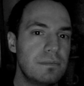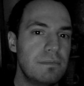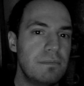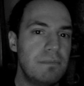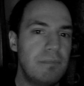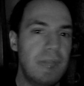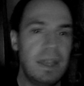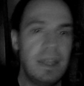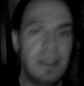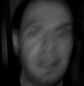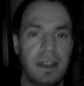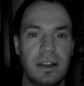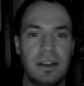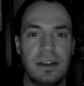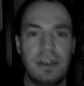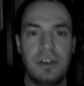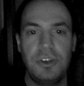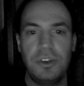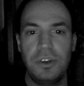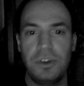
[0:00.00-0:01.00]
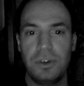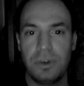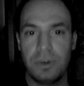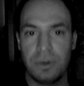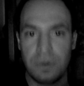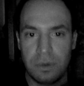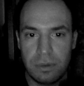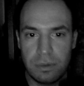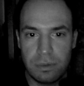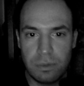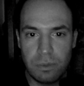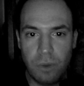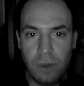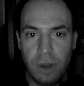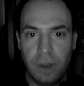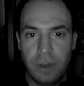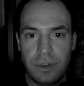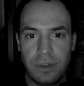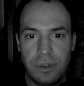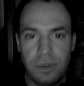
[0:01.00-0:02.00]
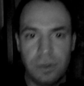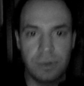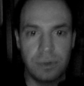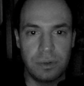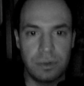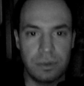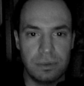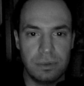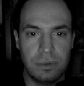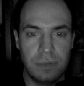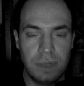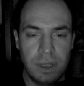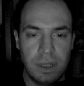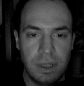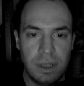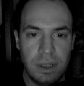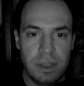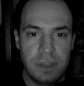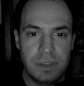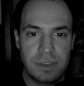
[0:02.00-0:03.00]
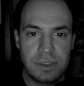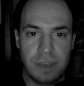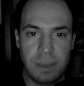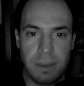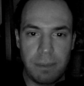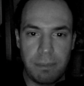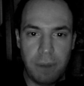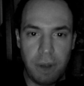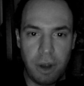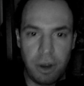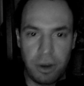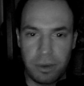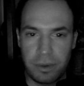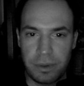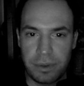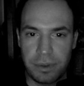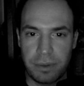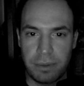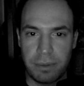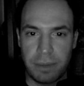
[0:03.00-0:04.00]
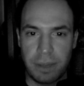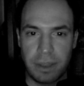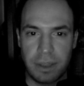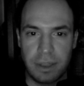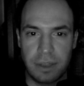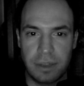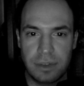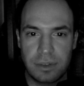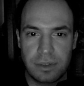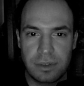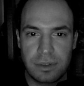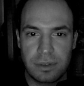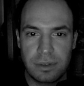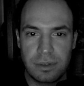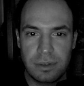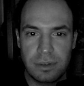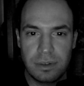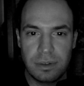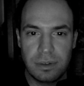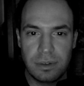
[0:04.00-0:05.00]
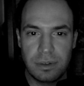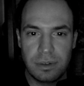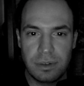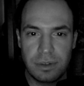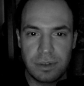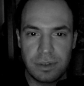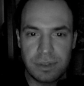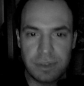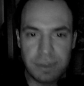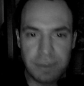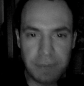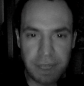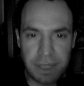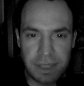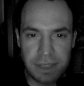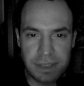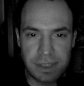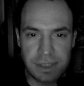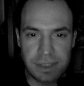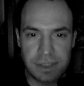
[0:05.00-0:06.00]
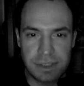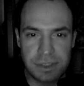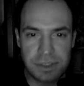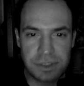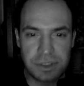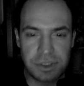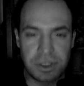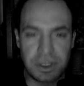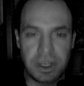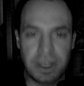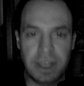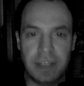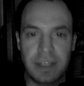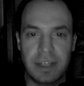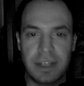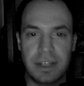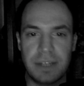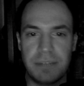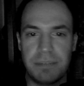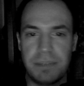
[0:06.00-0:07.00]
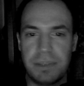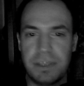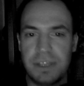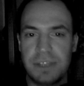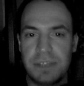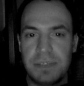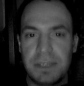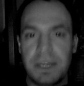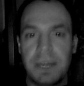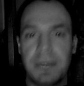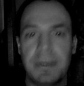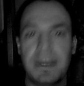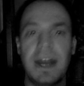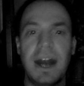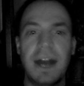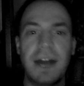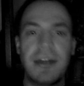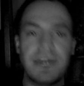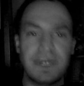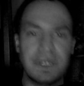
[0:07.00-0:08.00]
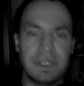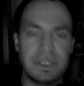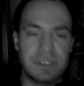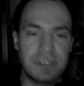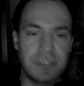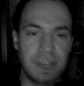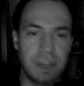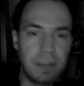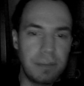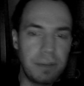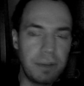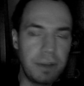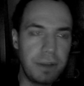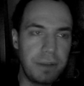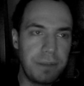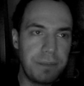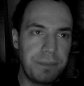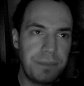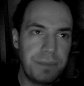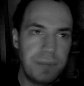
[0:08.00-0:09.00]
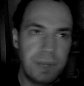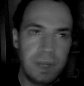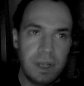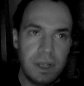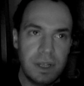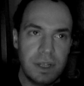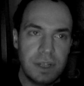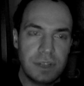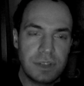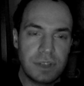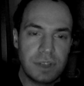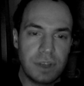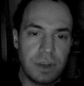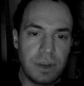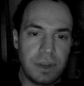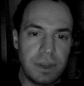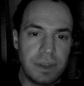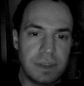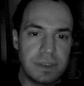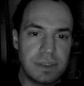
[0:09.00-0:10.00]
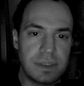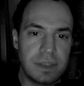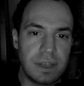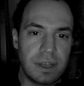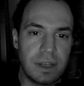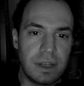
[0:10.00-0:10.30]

making you want to set part with your money. Does that make any sense? So like it's become a confidence game, right? So it's